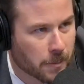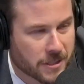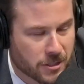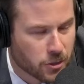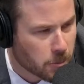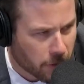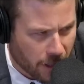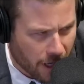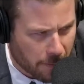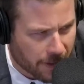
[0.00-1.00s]
is super
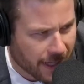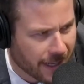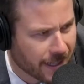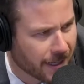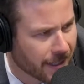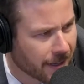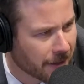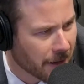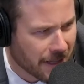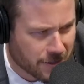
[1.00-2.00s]
complicated,
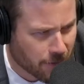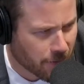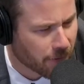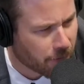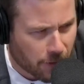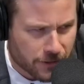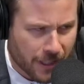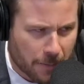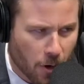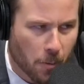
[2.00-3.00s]
and so for a
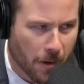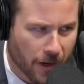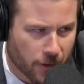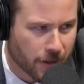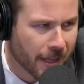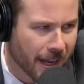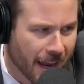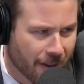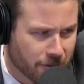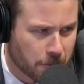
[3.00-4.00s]
first-time home buyer, they got to
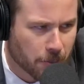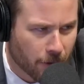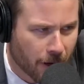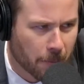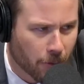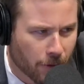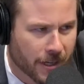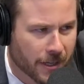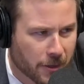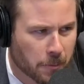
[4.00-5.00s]
have a
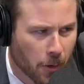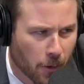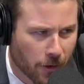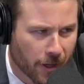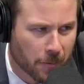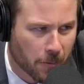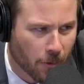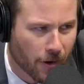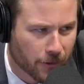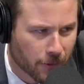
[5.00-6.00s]
pretty good broker to help them
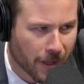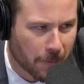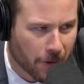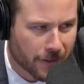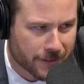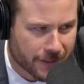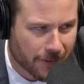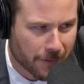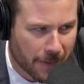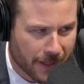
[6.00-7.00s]
walk through that process. I
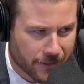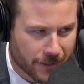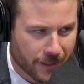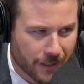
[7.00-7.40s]
would imagine.